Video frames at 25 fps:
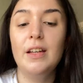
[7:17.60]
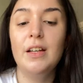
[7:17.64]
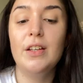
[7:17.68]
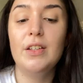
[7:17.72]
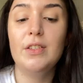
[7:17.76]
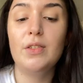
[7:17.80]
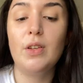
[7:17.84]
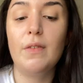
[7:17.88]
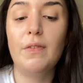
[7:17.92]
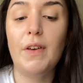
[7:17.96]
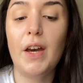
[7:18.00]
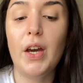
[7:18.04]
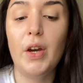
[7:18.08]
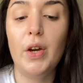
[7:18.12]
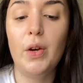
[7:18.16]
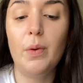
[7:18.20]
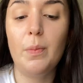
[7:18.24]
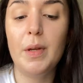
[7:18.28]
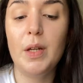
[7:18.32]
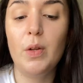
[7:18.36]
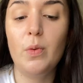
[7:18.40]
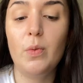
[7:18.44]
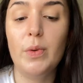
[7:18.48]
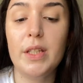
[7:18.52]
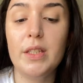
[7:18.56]
So if I
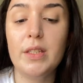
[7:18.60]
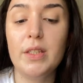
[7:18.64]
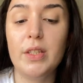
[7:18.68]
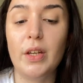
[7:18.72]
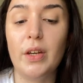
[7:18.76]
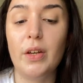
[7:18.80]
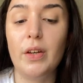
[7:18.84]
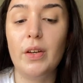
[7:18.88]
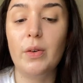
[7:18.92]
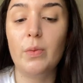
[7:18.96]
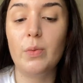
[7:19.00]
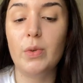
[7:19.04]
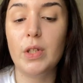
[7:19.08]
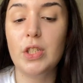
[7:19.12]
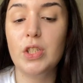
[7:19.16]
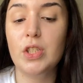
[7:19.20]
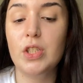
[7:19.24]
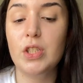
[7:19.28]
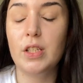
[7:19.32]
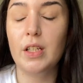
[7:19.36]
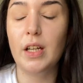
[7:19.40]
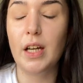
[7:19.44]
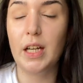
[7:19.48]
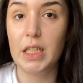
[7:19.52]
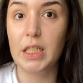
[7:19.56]
open a window,
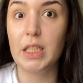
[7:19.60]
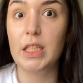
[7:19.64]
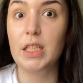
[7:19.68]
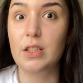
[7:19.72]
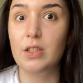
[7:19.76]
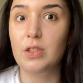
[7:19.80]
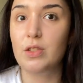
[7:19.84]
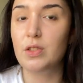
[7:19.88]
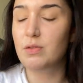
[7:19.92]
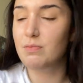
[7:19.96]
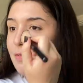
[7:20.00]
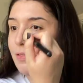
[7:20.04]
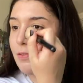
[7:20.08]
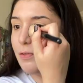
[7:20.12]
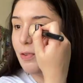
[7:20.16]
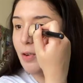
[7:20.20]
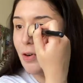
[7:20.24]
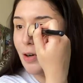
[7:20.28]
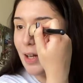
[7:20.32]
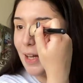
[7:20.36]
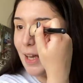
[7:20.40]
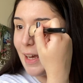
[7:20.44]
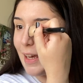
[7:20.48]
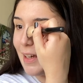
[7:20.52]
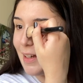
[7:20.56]
which I need
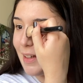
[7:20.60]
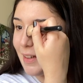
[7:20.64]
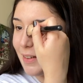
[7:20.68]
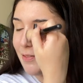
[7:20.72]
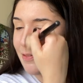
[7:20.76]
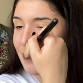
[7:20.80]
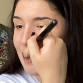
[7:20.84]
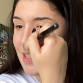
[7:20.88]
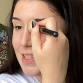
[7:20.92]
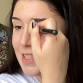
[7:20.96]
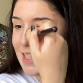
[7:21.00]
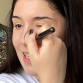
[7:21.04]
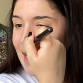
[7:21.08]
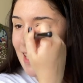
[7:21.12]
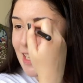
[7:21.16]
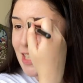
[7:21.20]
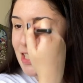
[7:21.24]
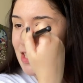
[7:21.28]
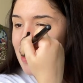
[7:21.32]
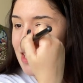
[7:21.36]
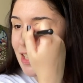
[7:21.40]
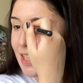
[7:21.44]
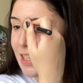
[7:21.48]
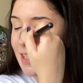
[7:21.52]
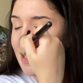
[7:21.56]
for like
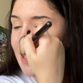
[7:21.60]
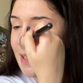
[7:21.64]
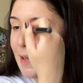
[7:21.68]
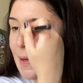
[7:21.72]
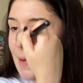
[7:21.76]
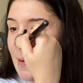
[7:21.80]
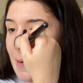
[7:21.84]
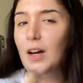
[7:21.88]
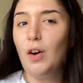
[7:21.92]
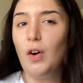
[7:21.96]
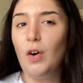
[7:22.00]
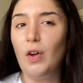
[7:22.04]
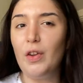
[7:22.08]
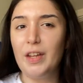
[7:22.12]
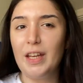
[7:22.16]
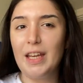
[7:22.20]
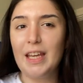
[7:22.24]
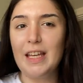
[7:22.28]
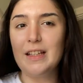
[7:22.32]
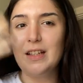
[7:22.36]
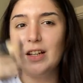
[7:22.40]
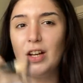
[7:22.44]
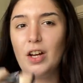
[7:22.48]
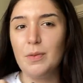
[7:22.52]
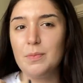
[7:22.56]
ventilation, all the
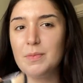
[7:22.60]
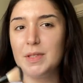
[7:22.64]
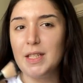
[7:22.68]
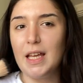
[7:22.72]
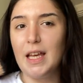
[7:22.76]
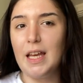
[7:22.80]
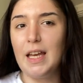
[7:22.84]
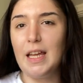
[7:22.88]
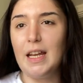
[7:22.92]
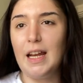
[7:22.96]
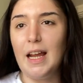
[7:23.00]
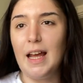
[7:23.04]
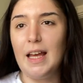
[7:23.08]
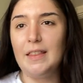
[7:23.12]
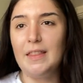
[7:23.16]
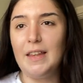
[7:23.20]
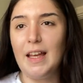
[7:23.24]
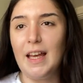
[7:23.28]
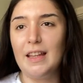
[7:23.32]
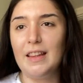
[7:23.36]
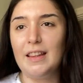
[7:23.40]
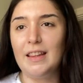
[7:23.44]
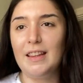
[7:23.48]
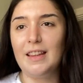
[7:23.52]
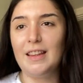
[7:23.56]
heat comes in and
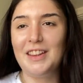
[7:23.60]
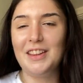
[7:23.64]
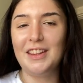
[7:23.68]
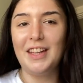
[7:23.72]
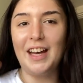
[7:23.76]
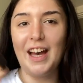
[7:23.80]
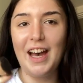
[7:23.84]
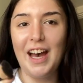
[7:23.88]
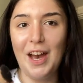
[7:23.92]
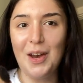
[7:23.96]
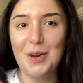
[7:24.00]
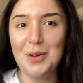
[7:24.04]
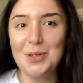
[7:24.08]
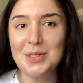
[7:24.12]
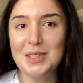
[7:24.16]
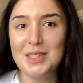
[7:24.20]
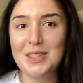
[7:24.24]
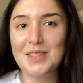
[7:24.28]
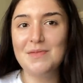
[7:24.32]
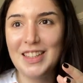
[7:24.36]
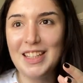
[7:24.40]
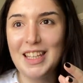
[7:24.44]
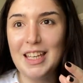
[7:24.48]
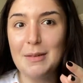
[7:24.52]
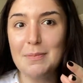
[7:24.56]
then the house
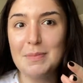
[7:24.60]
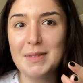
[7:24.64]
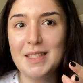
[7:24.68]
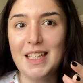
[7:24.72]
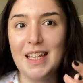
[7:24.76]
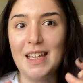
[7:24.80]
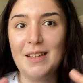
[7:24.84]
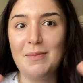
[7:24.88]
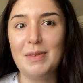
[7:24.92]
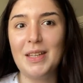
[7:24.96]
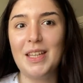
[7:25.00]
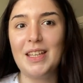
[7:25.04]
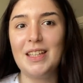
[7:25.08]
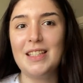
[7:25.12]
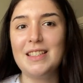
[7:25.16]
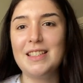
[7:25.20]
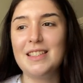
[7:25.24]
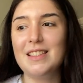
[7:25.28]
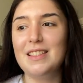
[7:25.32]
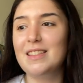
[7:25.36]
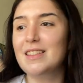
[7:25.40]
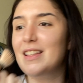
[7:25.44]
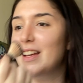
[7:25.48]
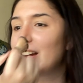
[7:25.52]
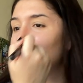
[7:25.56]
keeps it because
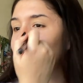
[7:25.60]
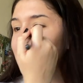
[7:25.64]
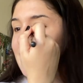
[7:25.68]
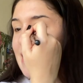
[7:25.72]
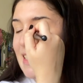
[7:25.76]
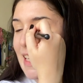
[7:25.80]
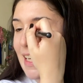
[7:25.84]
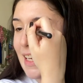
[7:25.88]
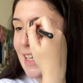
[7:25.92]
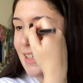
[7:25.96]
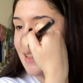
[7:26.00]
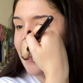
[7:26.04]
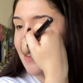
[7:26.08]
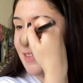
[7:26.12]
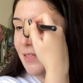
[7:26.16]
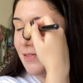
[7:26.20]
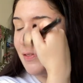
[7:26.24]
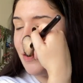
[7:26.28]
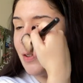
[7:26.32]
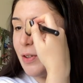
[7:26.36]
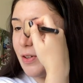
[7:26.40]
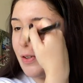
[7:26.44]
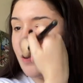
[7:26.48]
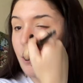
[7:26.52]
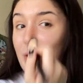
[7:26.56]
they're designed
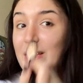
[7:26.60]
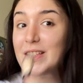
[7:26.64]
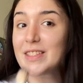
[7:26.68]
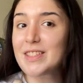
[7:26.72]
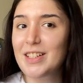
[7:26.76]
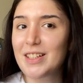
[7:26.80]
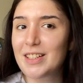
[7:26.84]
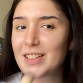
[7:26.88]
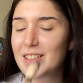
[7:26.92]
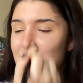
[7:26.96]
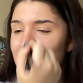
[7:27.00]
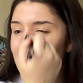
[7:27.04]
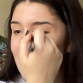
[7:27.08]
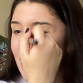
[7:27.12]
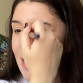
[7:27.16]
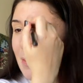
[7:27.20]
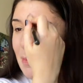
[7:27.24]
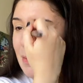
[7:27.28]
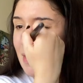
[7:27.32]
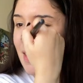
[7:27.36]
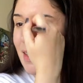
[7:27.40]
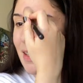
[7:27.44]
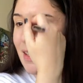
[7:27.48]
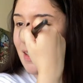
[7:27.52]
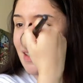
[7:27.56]
for winter to
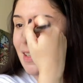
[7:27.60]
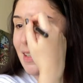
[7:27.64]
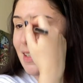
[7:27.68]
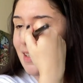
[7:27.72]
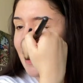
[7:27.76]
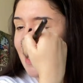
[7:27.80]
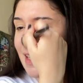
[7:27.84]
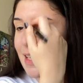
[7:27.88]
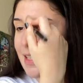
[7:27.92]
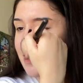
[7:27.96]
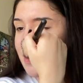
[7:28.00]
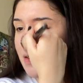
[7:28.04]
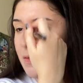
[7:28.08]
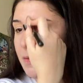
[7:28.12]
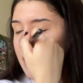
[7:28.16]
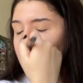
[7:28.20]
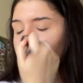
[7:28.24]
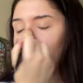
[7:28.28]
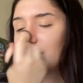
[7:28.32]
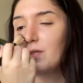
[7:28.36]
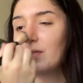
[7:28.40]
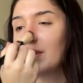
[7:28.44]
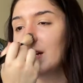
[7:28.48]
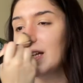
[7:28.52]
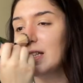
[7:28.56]
keep the heat of the
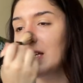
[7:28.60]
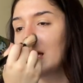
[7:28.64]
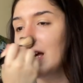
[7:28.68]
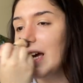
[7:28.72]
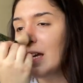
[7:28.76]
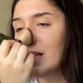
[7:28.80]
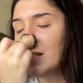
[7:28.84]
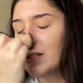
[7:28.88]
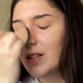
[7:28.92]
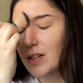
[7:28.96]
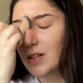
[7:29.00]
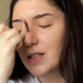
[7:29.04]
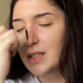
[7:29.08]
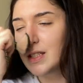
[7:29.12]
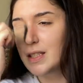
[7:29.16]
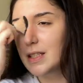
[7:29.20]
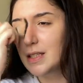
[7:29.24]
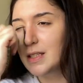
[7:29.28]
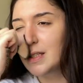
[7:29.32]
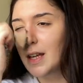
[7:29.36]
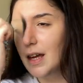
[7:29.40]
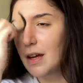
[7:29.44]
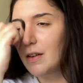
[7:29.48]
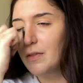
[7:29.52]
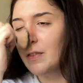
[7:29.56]
radiators and
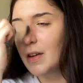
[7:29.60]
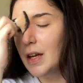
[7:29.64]
stuff.